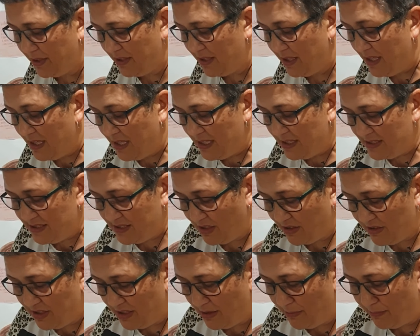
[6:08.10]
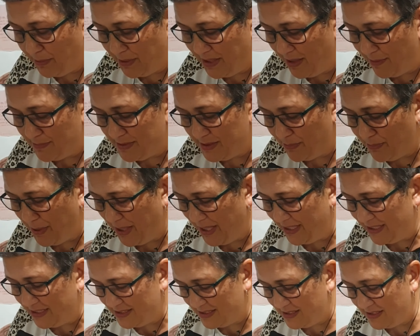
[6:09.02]
and so that it becomes a
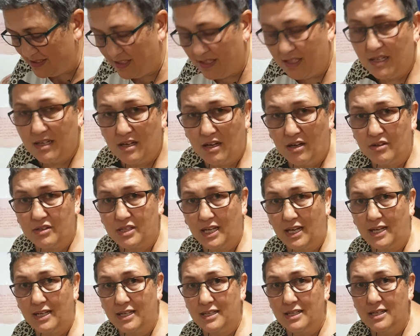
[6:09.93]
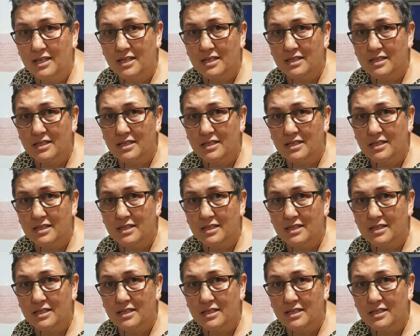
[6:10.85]
paste. Okay,